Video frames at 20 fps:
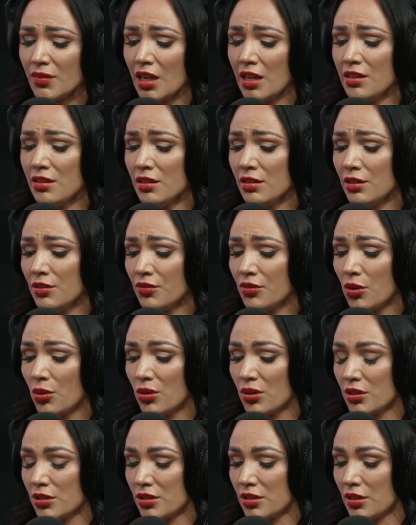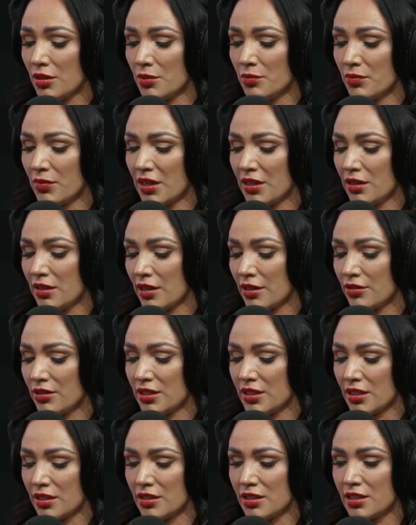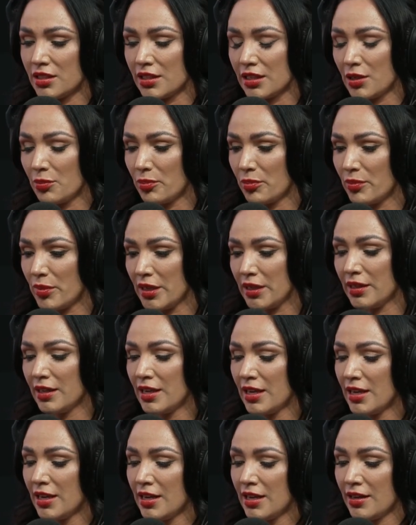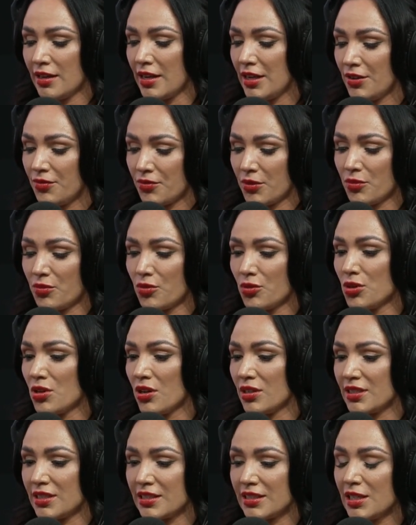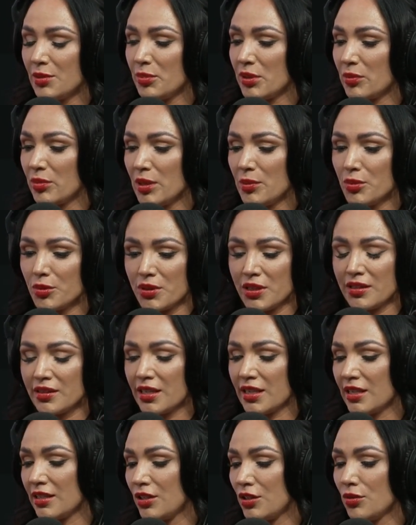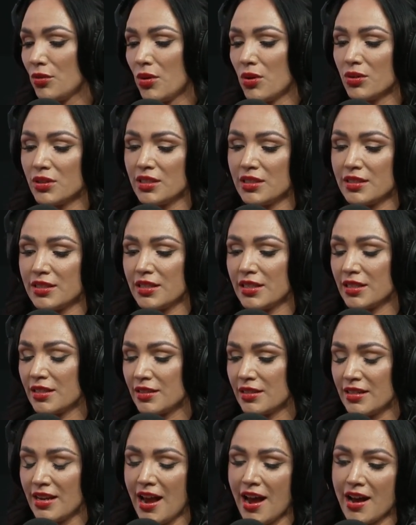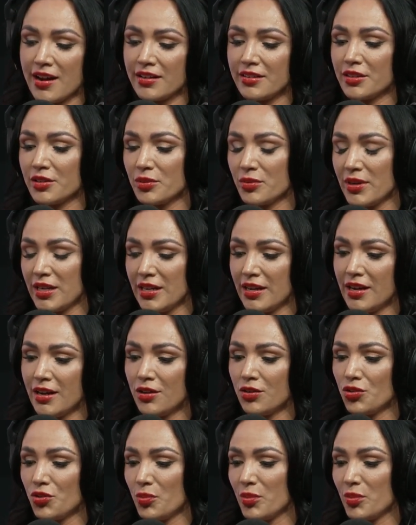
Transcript: And then, of course, I think I already said sleep, but if we're not sleeping, people think they can do all these things and hack their way to health,